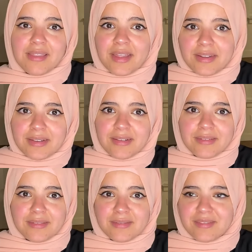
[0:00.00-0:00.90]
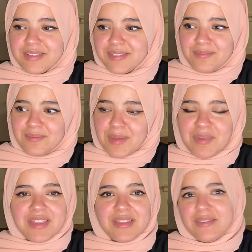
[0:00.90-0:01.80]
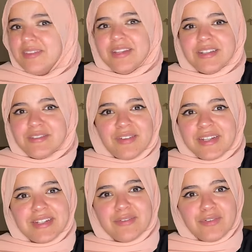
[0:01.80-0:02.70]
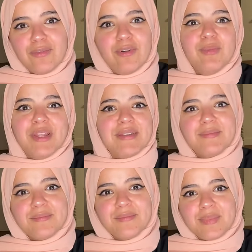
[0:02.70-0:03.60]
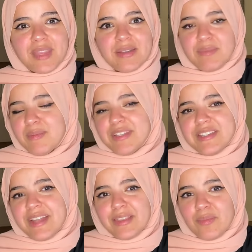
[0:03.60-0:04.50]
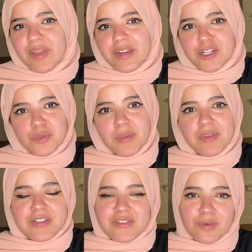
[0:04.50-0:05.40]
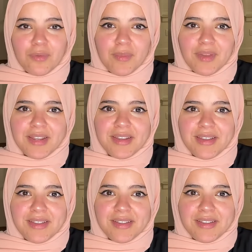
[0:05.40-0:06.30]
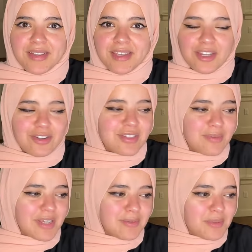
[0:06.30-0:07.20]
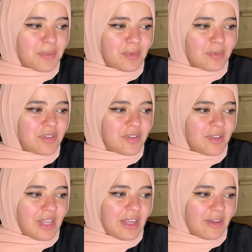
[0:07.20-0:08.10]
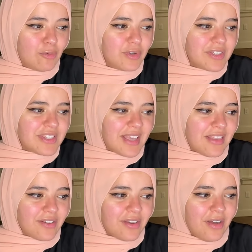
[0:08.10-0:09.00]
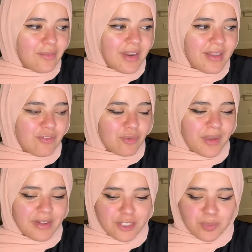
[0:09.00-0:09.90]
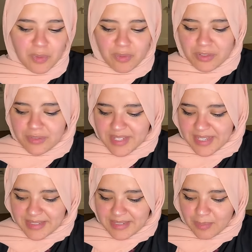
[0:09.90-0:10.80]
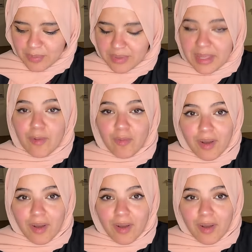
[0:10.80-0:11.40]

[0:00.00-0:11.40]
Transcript: then maybe you need to find a different woman. Maybe it's not the marriage, maybe it's the woman. You know, sometimes people will will say they're not ready for marriage, but when you dig deeper, they